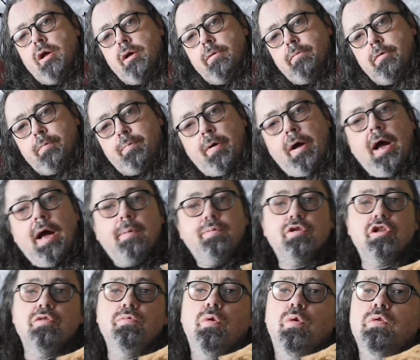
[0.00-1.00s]
But perhaps
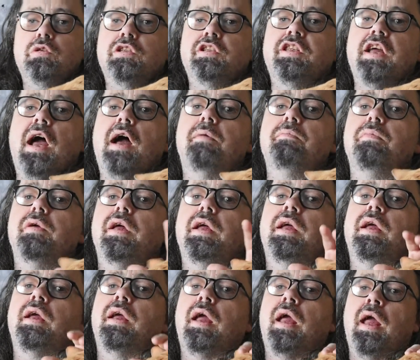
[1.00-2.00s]
the most
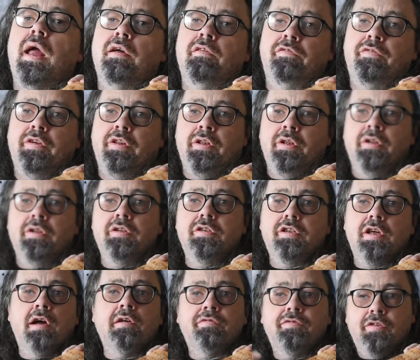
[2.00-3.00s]
damning evidence
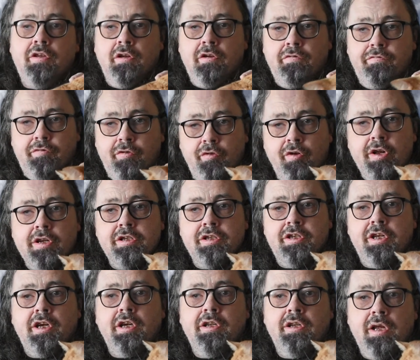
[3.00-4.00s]
after
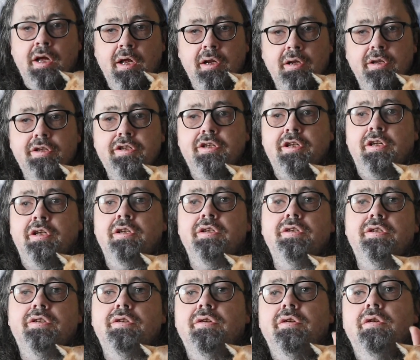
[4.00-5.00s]
forensic
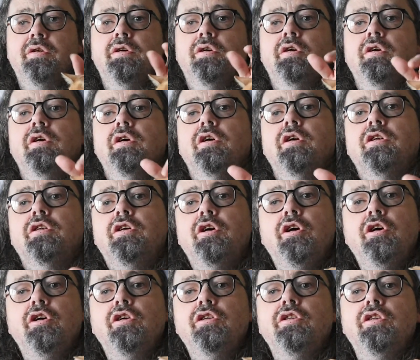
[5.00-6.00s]
analysis
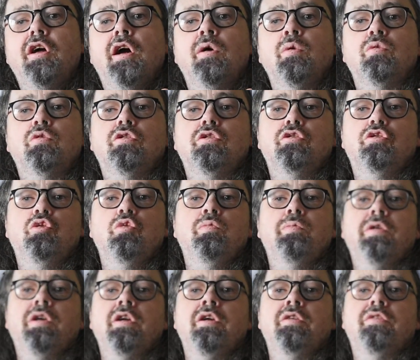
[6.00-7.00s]
turned out to
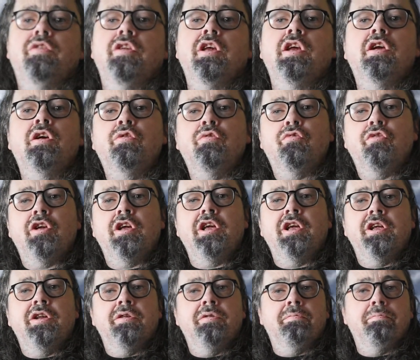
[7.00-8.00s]
be the
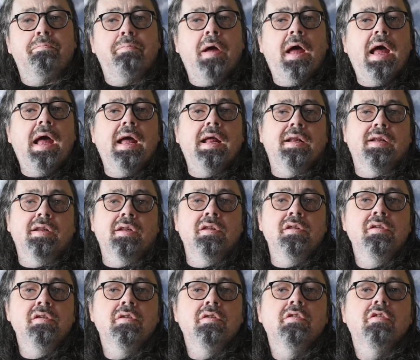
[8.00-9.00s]
green
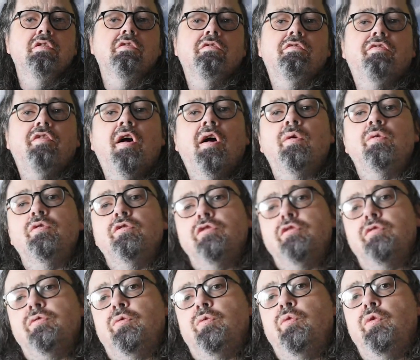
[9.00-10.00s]
pen
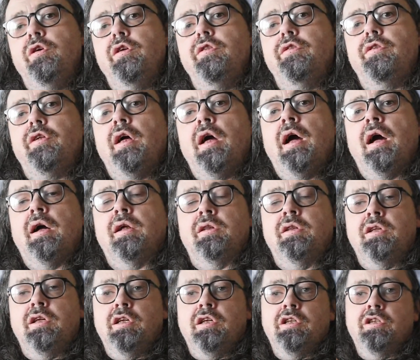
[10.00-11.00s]
found with
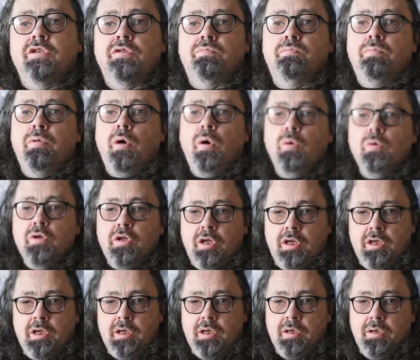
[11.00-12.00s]
Annie's
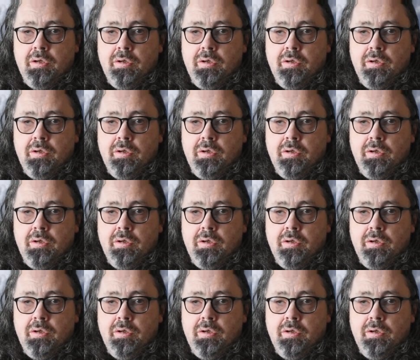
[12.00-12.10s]
body,